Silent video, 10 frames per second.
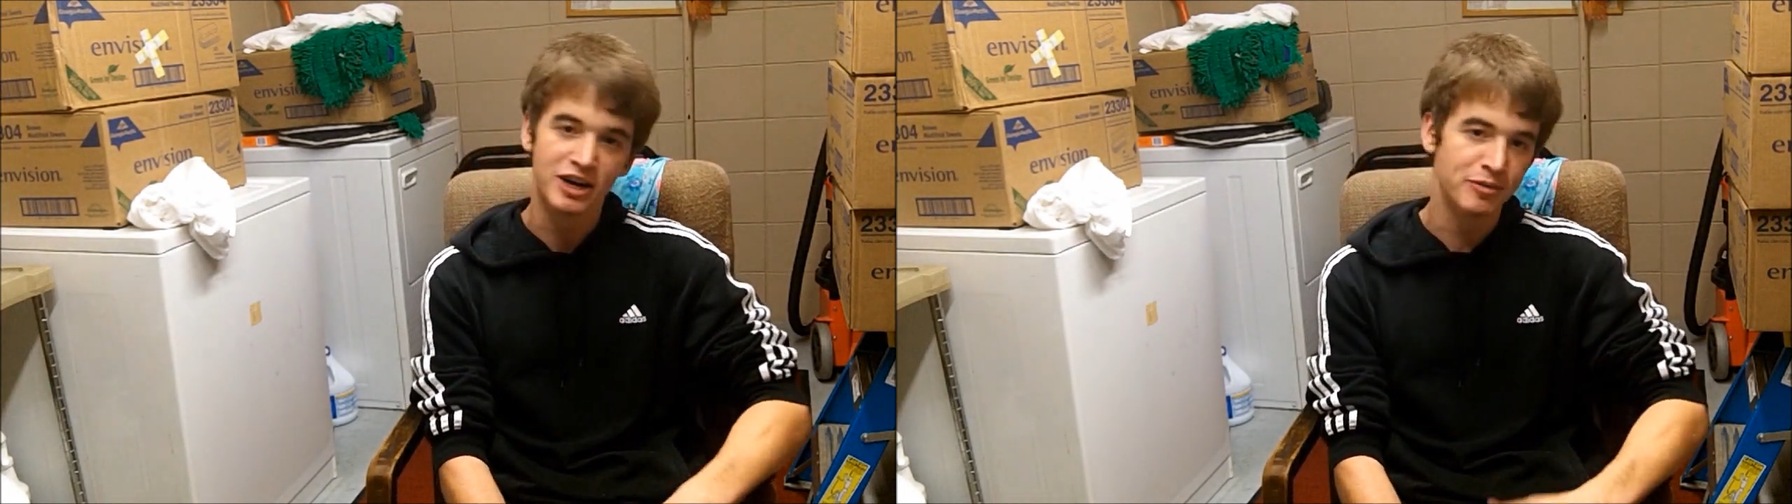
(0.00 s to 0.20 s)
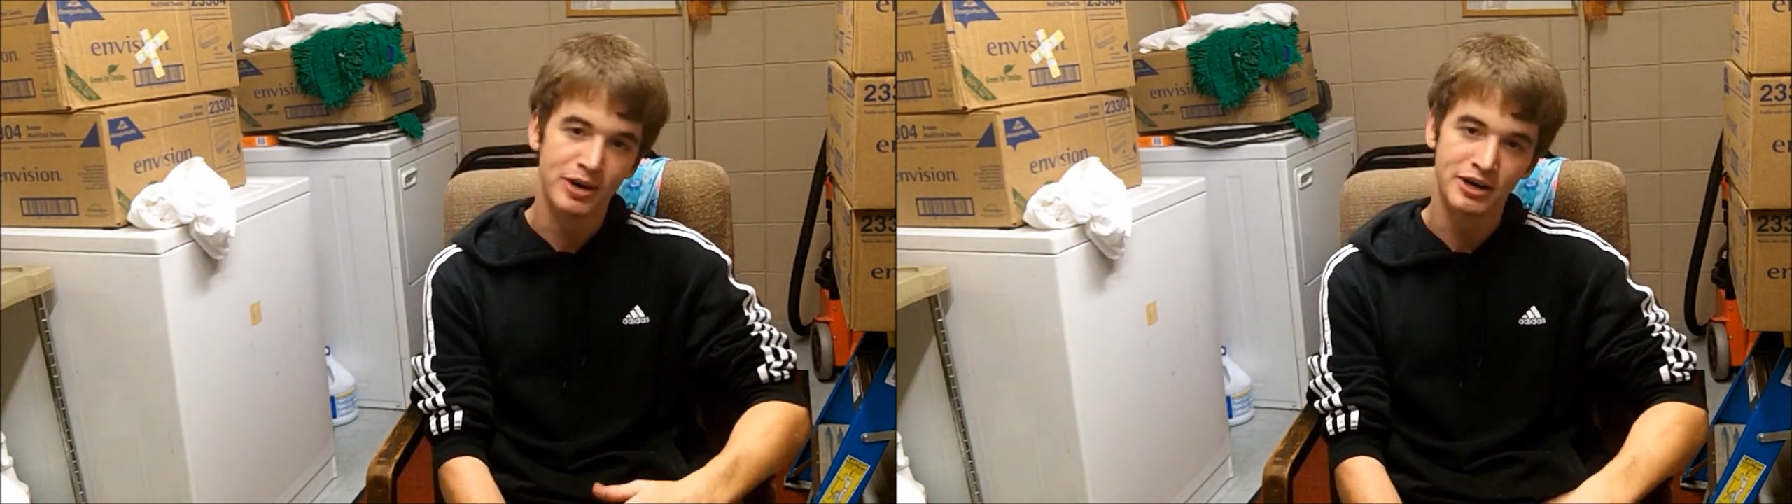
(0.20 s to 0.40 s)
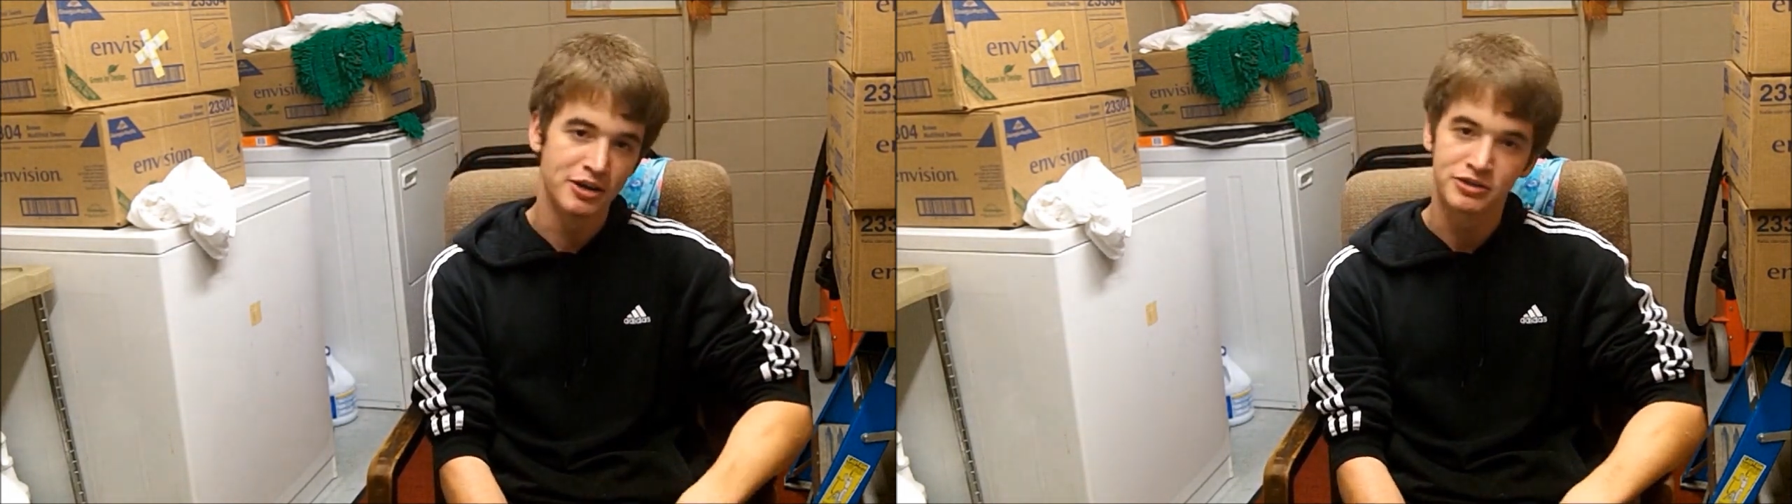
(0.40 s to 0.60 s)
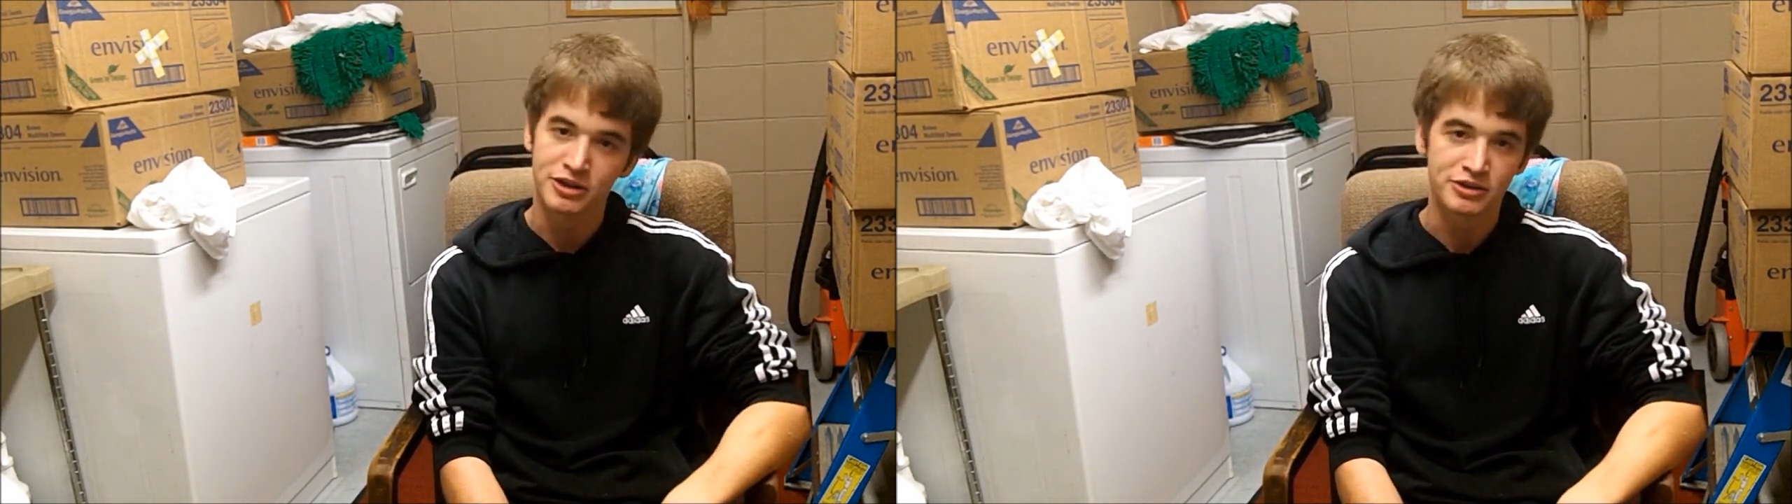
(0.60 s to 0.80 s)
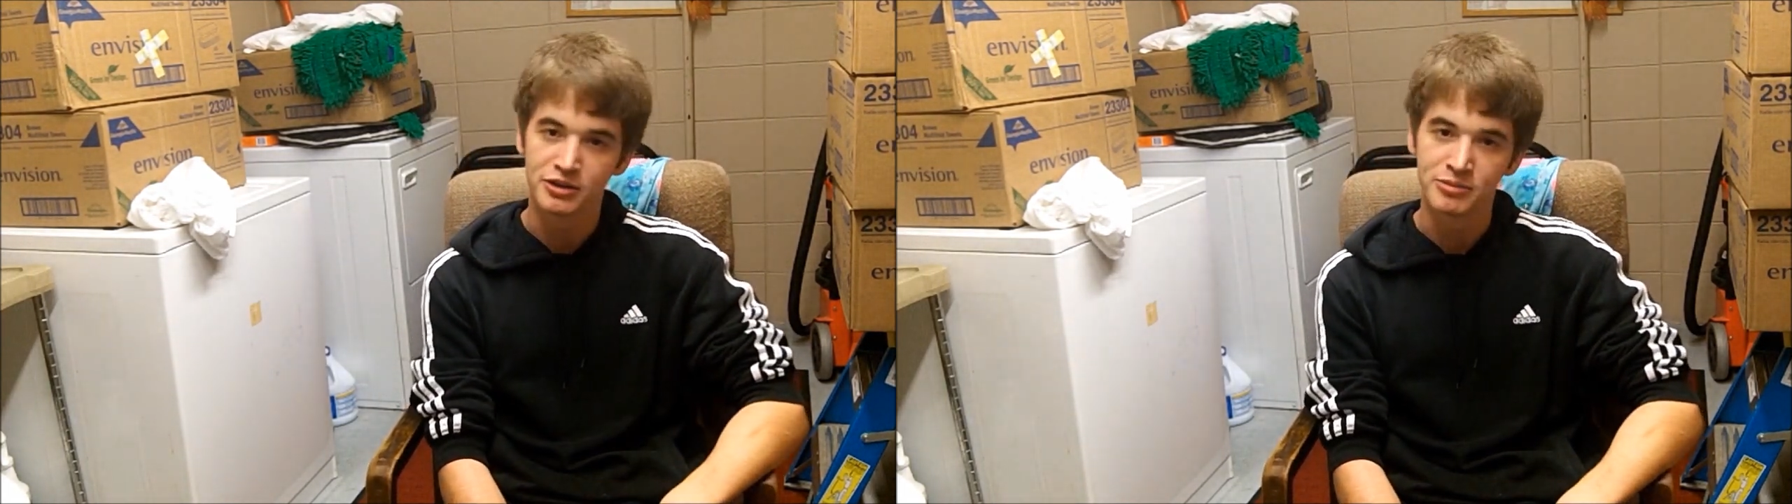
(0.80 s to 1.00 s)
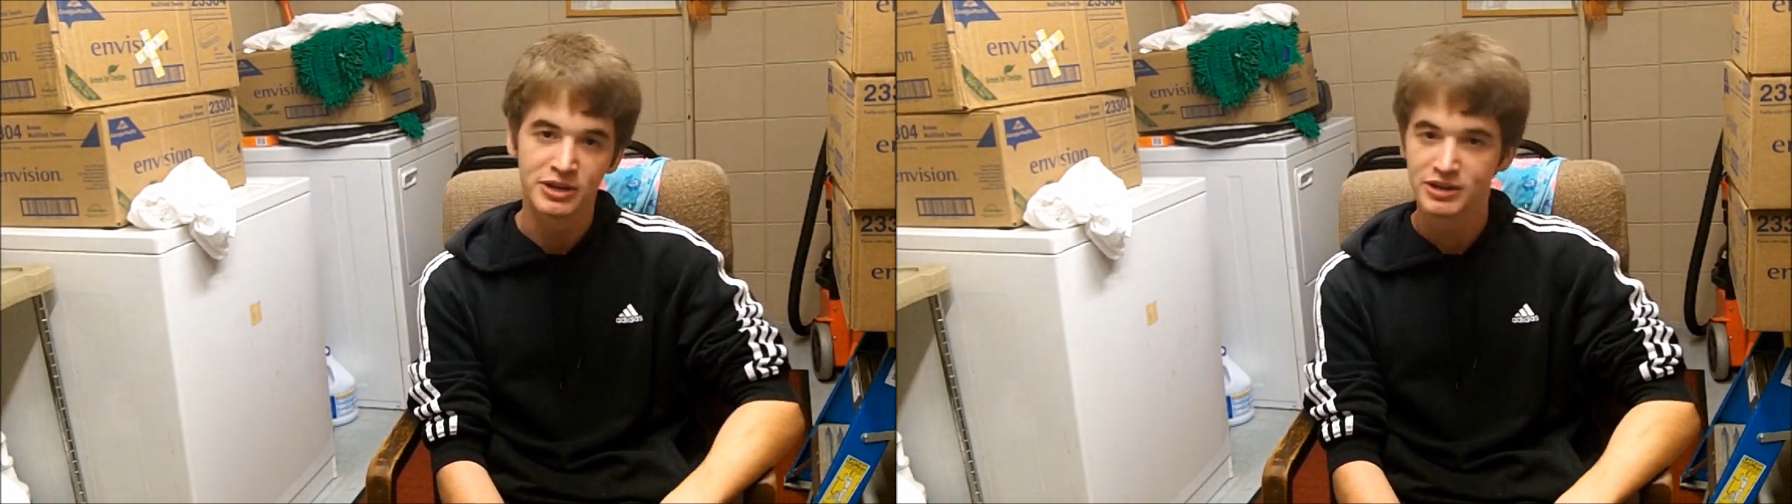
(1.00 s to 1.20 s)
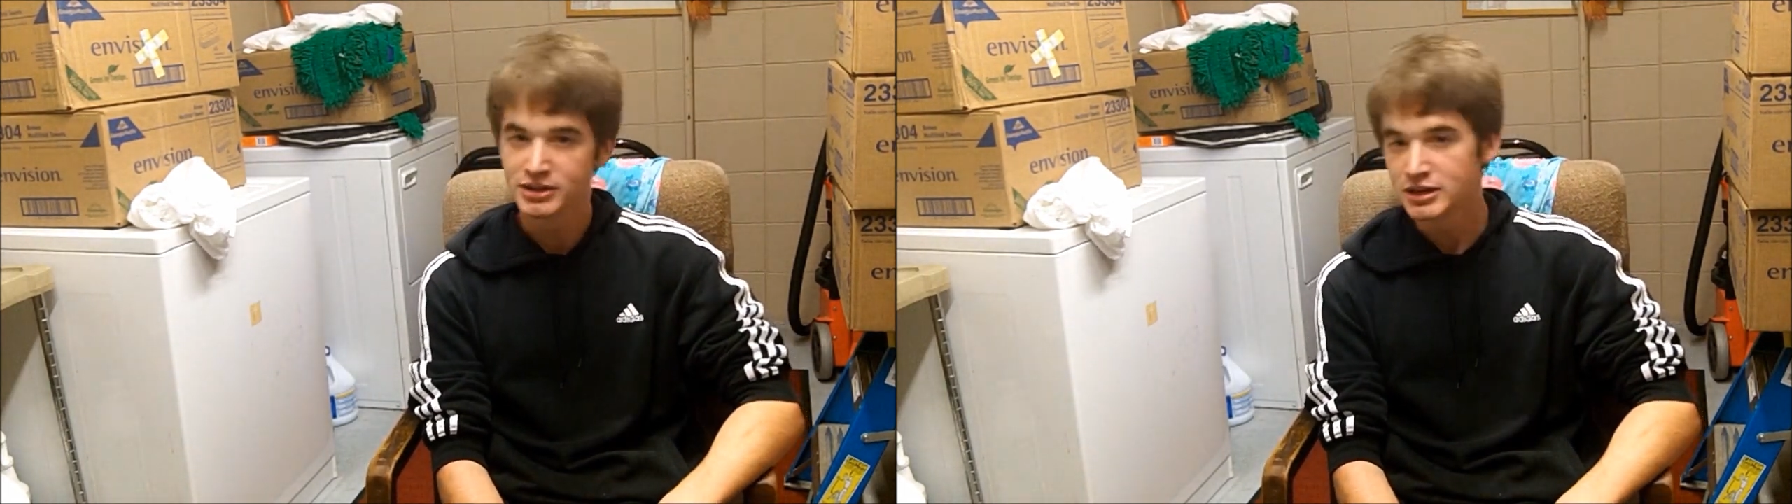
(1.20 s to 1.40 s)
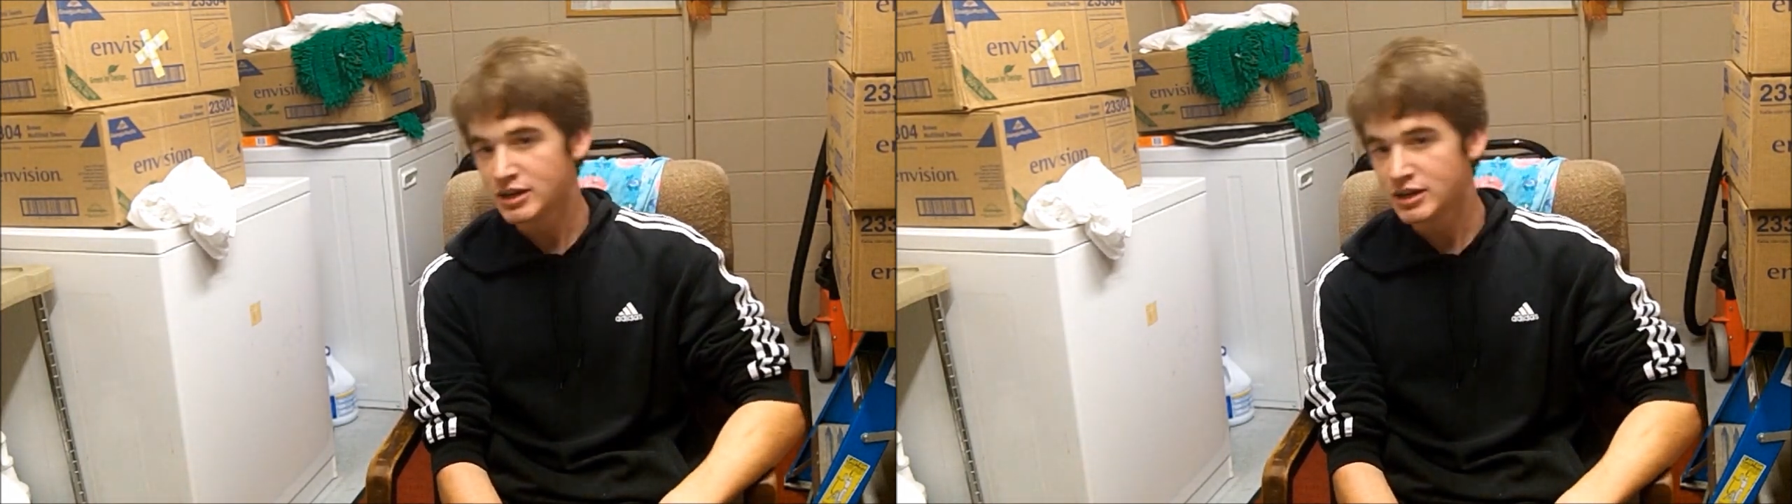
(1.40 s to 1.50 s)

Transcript: nobody go to church on Monday.